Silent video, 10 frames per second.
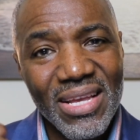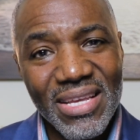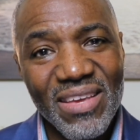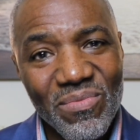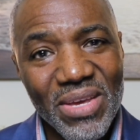
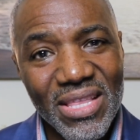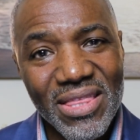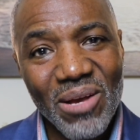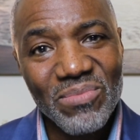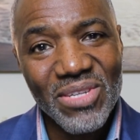Give me a
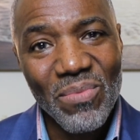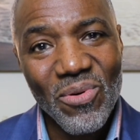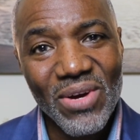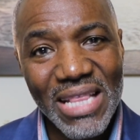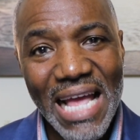thumbs up
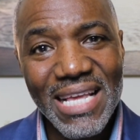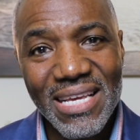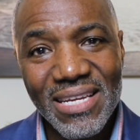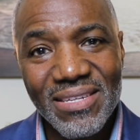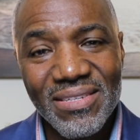or a
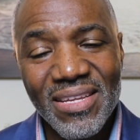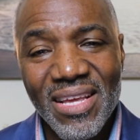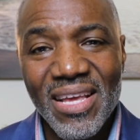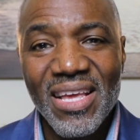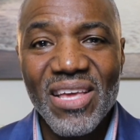like
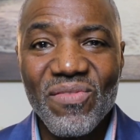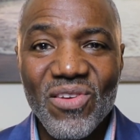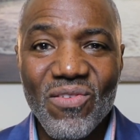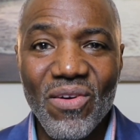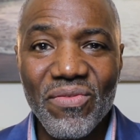if
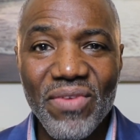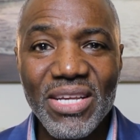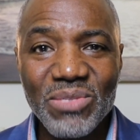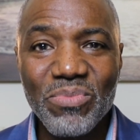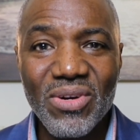you're on
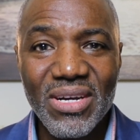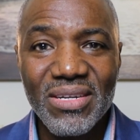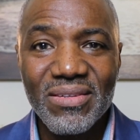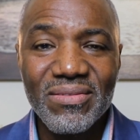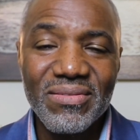Facebook,
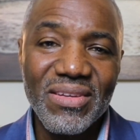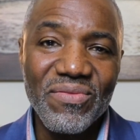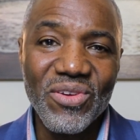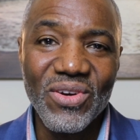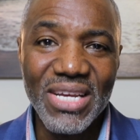
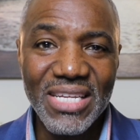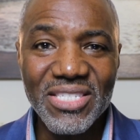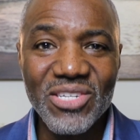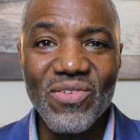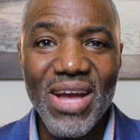if you're on
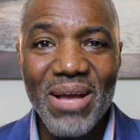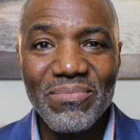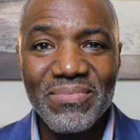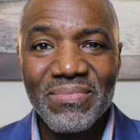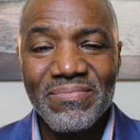Instagram,
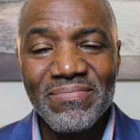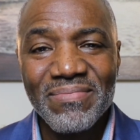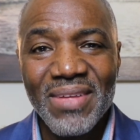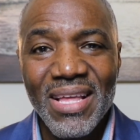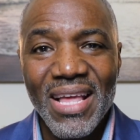
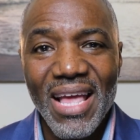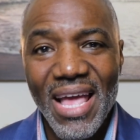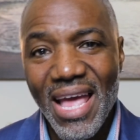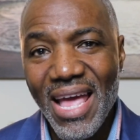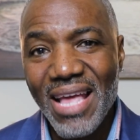
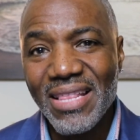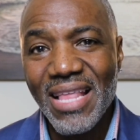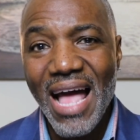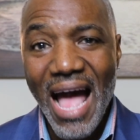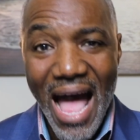and
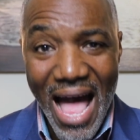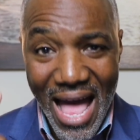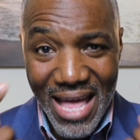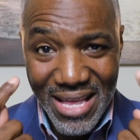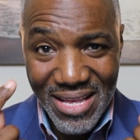
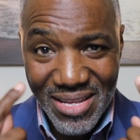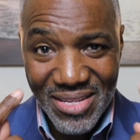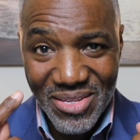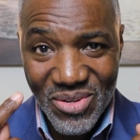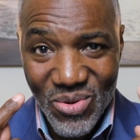I
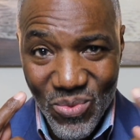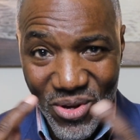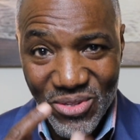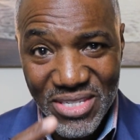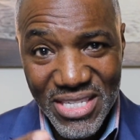
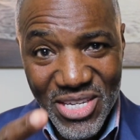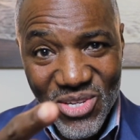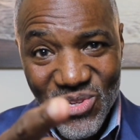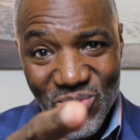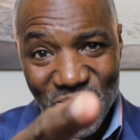will see
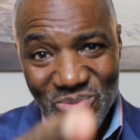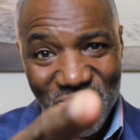you